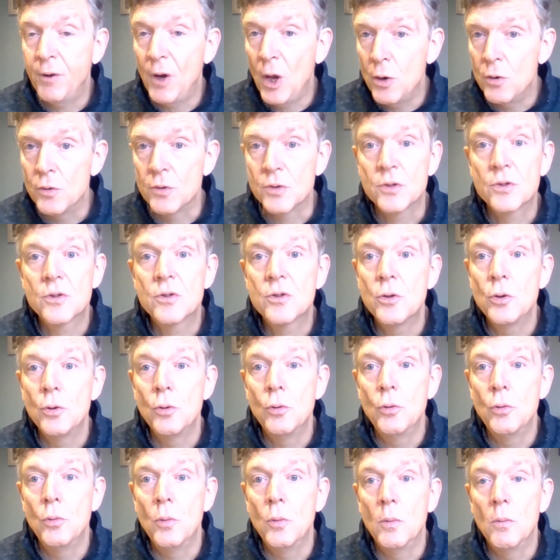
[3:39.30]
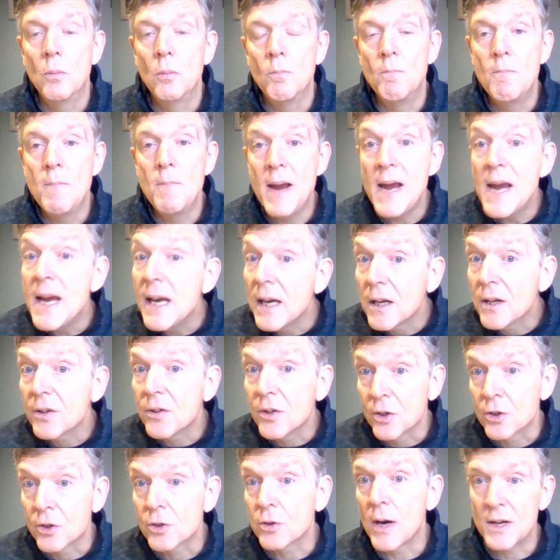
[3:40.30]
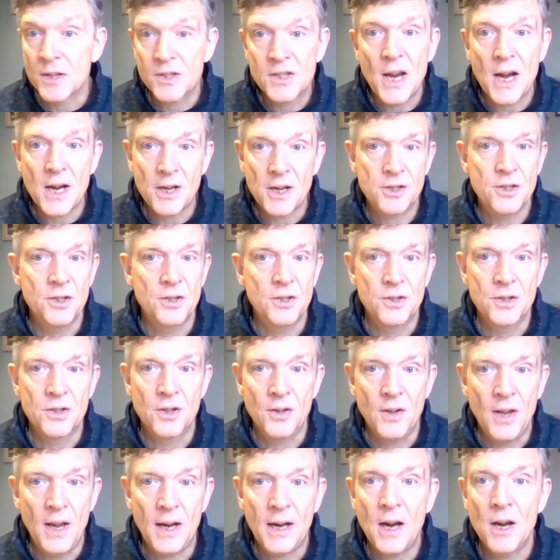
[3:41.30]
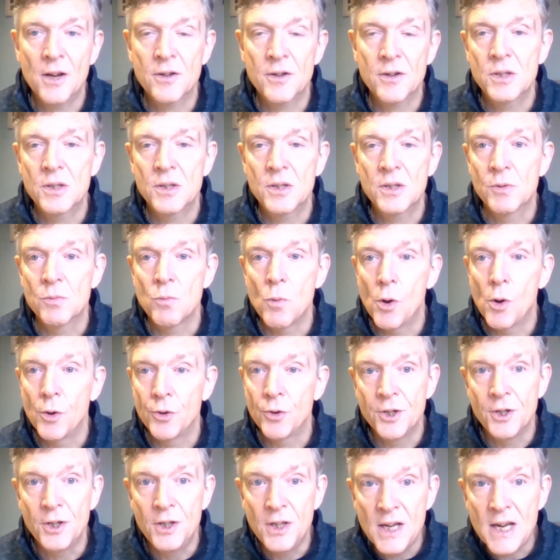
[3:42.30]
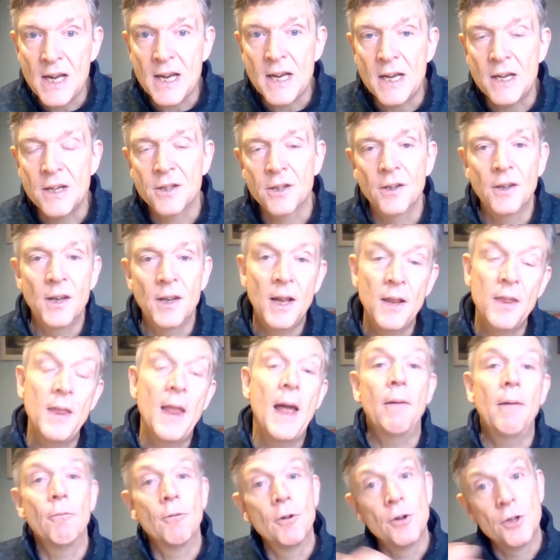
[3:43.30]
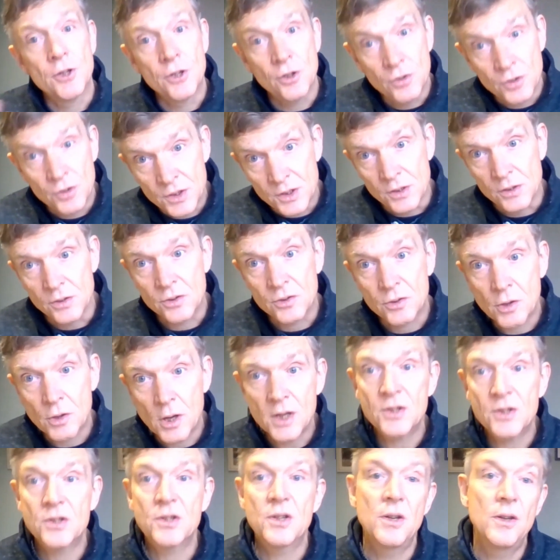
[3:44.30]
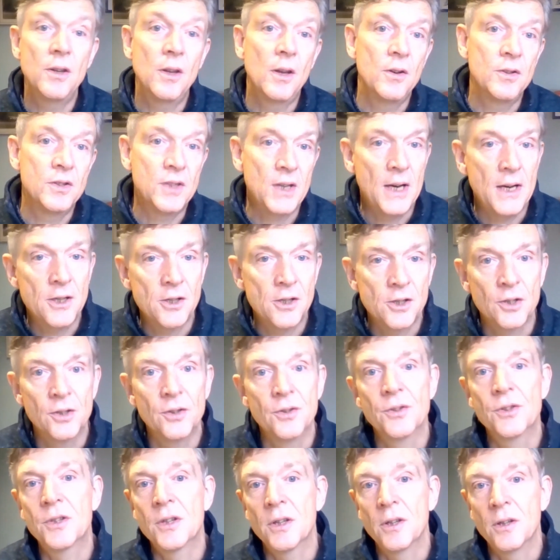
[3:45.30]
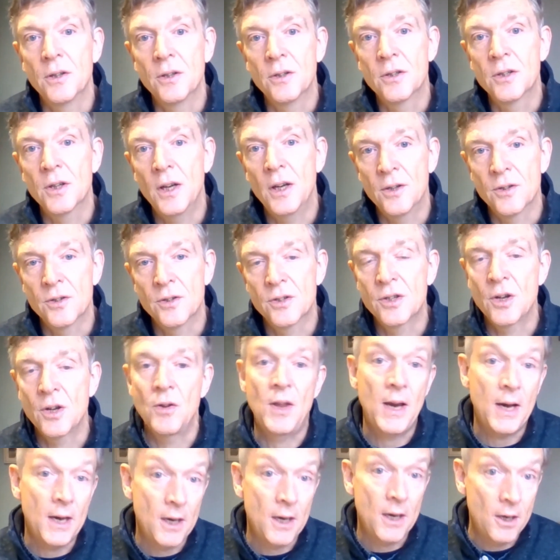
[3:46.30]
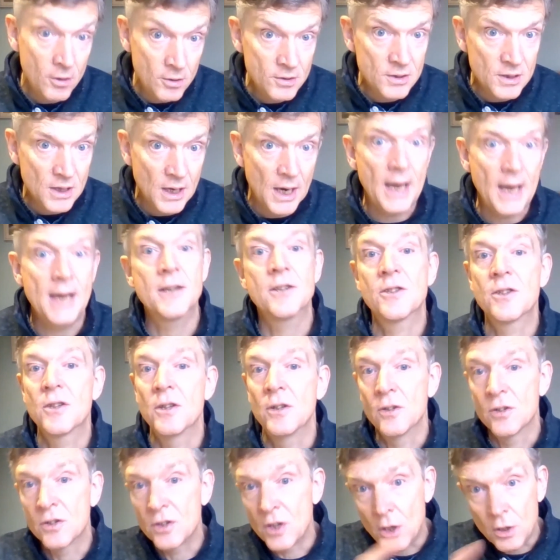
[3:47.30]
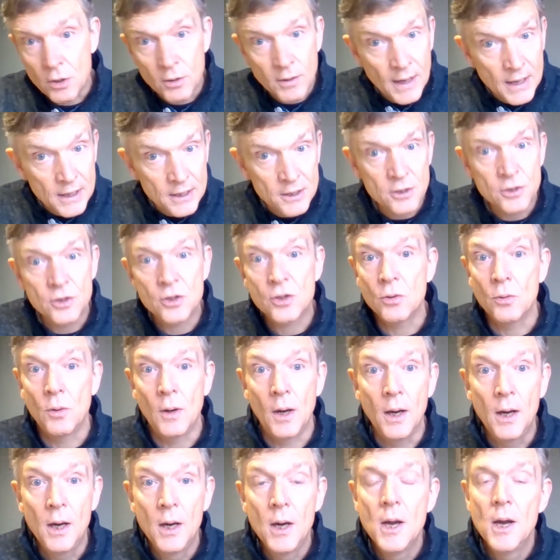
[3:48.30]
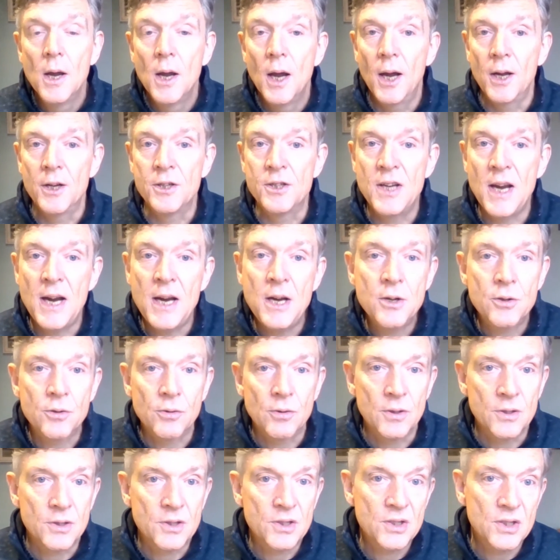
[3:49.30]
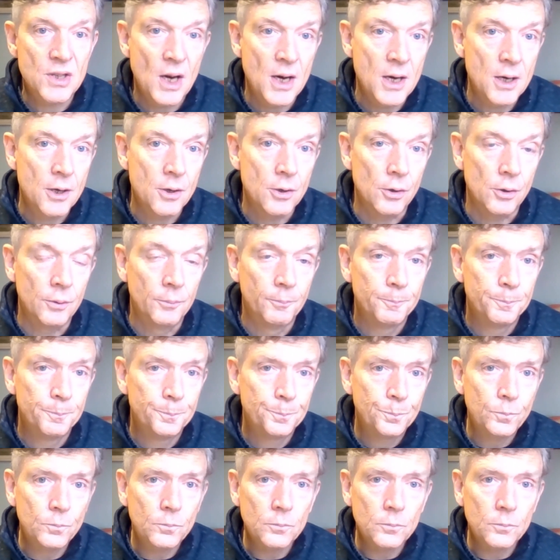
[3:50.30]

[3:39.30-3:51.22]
float to make the transactions that their customers want and need, and then that reduces trust in those agents, and so they're used less, and so you get into a dangerous cycle.